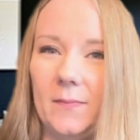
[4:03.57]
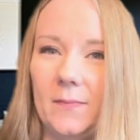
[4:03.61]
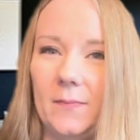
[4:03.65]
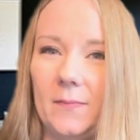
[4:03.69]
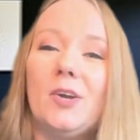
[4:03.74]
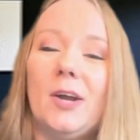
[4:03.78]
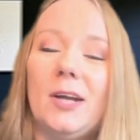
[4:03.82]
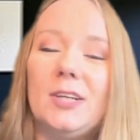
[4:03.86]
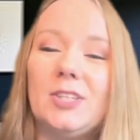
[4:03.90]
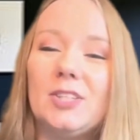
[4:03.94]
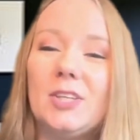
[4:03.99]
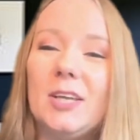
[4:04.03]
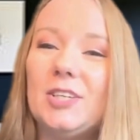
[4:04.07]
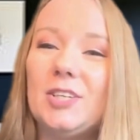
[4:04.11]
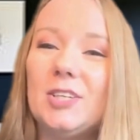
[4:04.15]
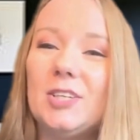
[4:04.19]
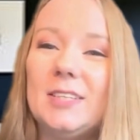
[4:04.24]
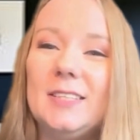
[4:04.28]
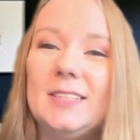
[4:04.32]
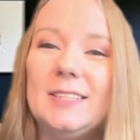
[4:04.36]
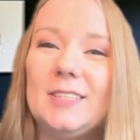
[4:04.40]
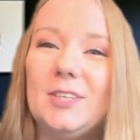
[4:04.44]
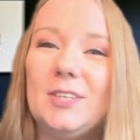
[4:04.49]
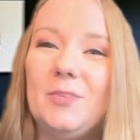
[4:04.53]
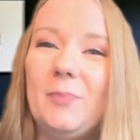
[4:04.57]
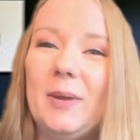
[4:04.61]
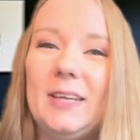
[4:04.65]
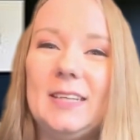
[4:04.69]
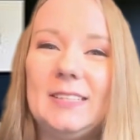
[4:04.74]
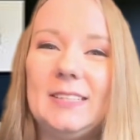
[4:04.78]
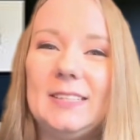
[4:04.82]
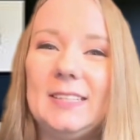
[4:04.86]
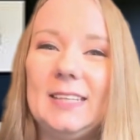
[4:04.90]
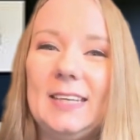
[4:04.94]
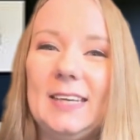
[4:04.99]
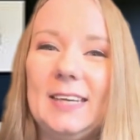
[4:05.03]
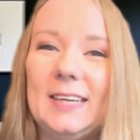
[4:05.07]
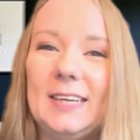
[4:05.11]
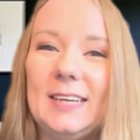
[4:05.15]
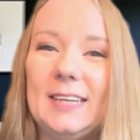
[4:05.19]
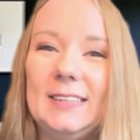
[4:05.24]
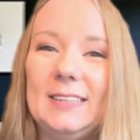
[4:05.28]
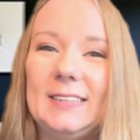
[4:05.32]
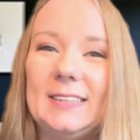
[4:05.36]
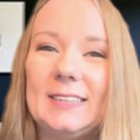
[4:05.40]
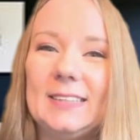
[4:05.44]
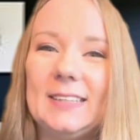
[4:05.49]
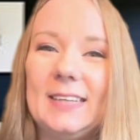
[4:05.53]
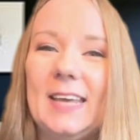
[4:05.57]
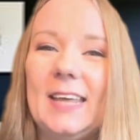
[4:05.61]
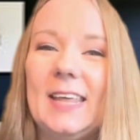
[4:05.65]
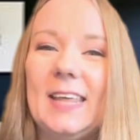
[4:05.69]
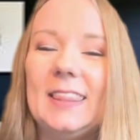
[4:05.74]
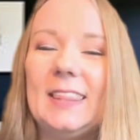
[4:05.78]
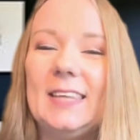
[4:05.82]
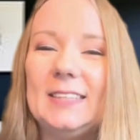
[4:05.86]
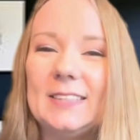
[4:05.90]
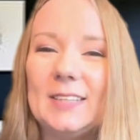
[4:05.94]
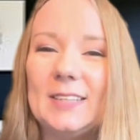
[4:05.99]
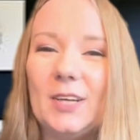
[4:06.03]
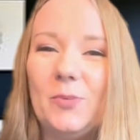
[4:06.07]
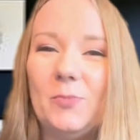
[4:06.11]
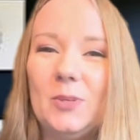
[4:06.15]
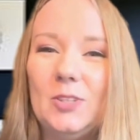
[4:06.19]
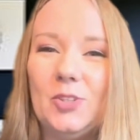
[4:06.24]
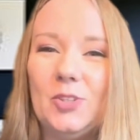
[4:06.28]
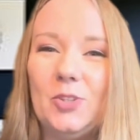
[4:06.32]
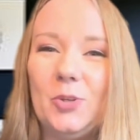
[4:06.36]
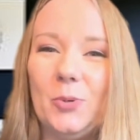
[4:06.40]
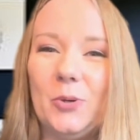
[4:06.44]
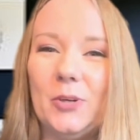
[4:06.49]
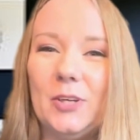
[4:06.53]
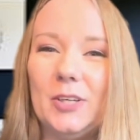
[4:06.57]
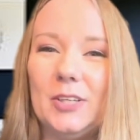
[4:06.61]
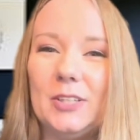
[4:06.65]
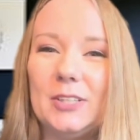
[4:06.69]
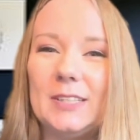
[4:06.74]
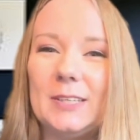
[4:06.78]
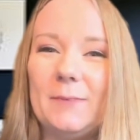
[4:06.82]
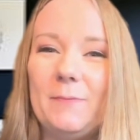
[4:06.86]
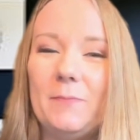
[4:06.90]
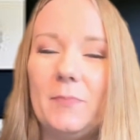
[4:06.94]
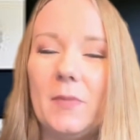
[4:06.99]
Congratulations, you made it to the end. This home is yours.